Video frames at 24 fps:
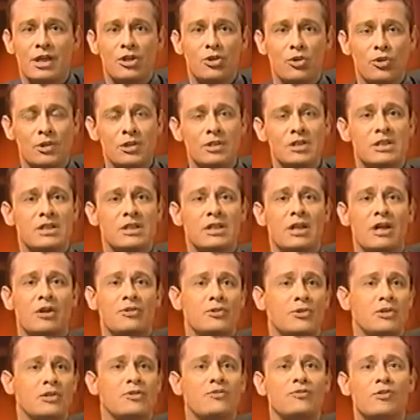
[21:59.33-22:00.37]
you can see how
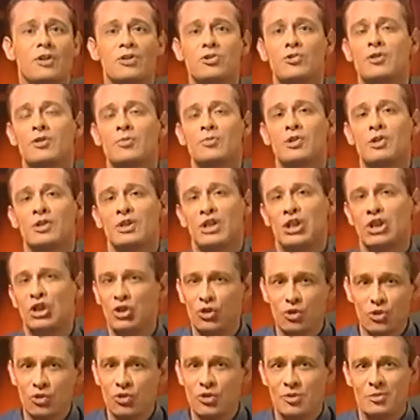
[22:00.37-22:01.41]
you can eventually build a
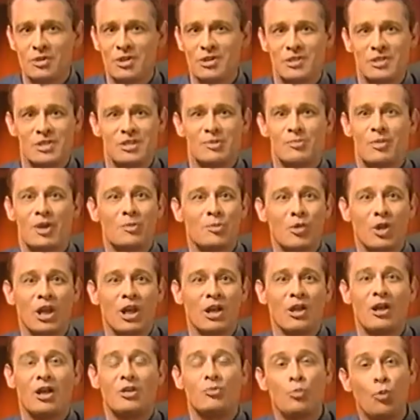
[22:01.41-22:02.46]
huge business by
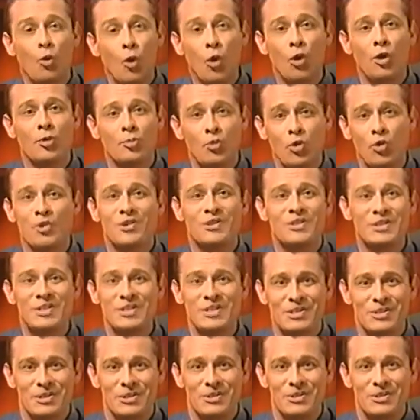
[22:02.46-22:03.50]
bringing on more and more
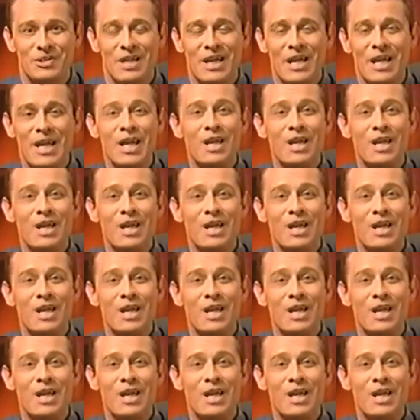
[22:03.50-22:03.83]
assistants.